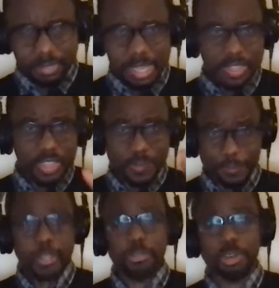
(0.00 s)
the
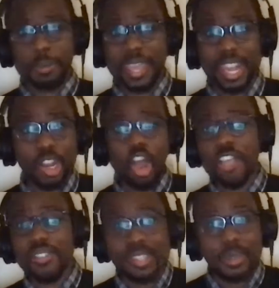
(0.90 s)
field trip getting
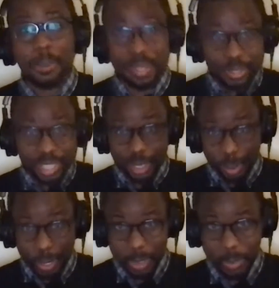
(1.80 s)
lost in the building,
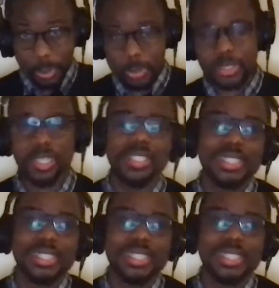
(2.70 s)
quote unquote.